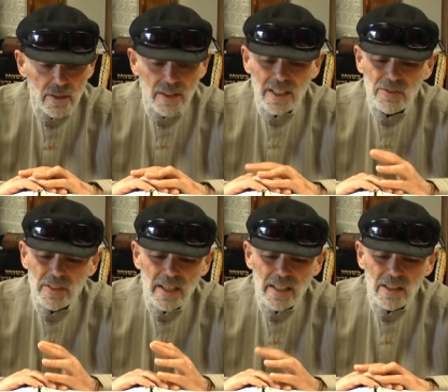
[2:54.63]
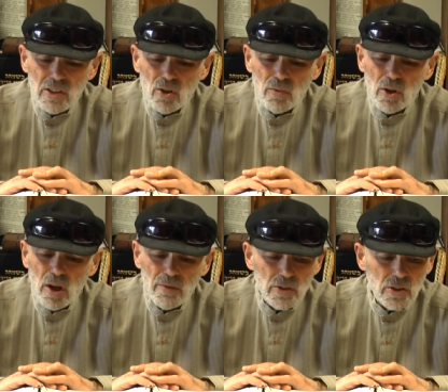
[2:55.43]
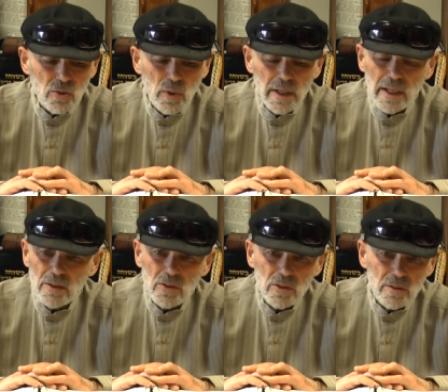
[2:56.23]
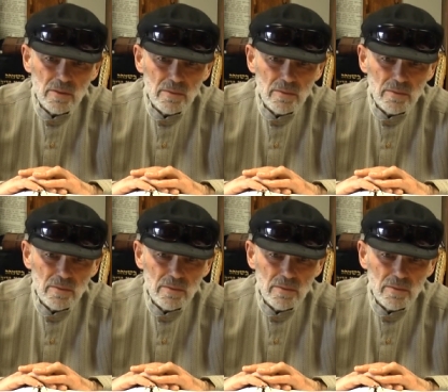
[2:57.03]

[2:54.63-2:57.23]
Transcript: Think of standing in the Oval Office in the White House.